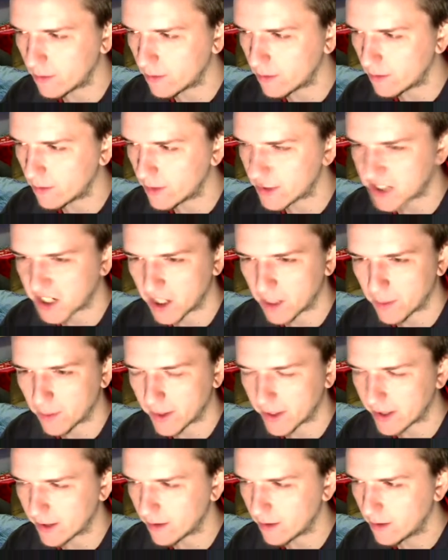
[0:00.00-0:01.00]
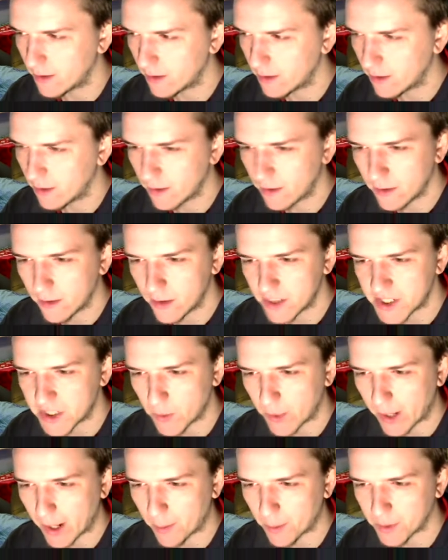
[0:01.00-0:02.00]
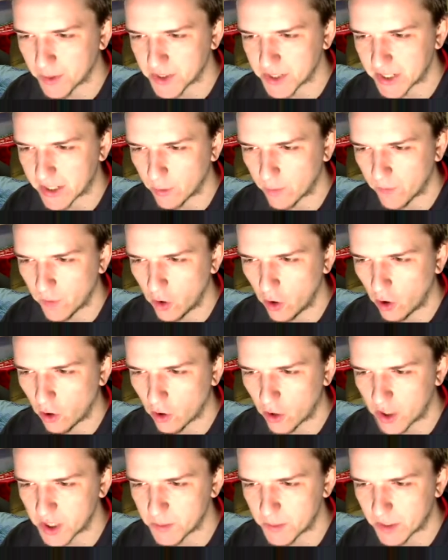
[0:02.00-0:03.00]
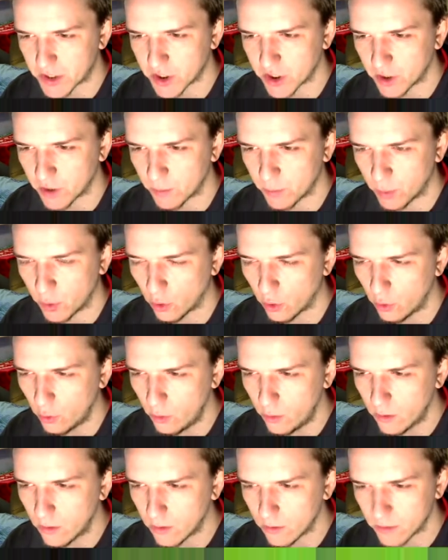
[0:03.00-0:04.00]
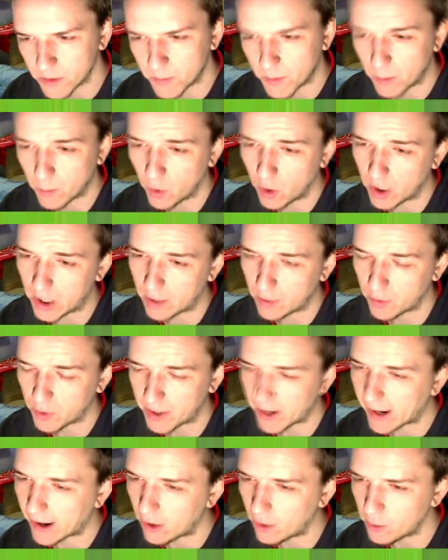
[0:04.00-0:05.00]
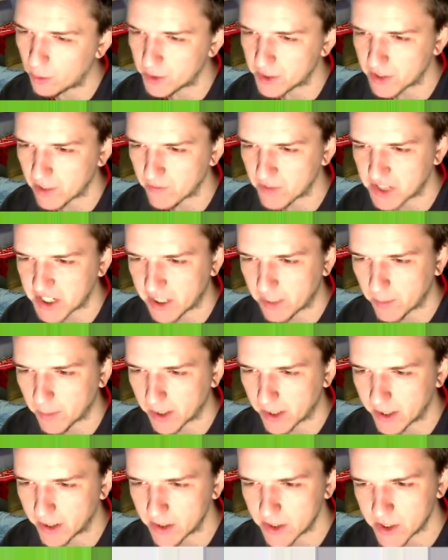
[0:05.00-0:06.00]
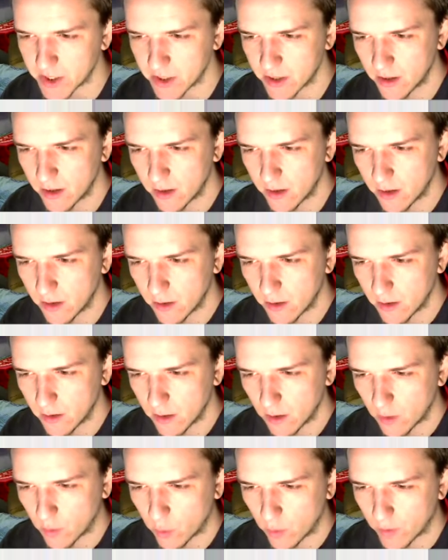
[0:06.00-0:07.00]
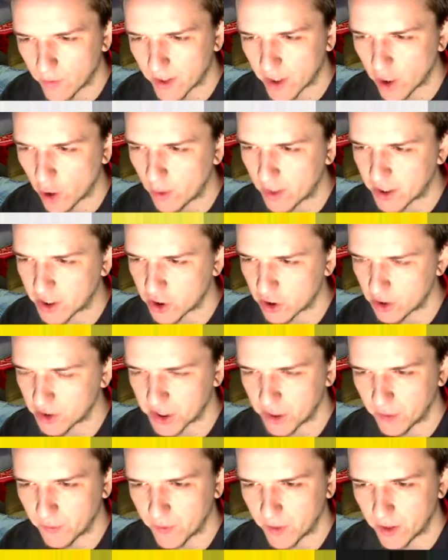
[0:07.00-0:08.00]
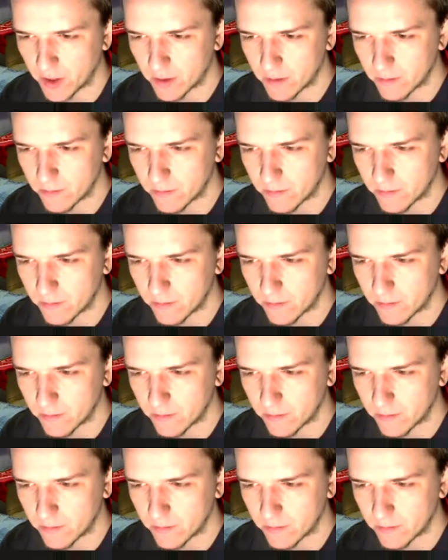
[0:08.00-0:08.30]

That's going to be it. Let's see what happens here. We've not got as much of the ball. It's a bit more level now, but 17 minutes. We've had the only shot so far.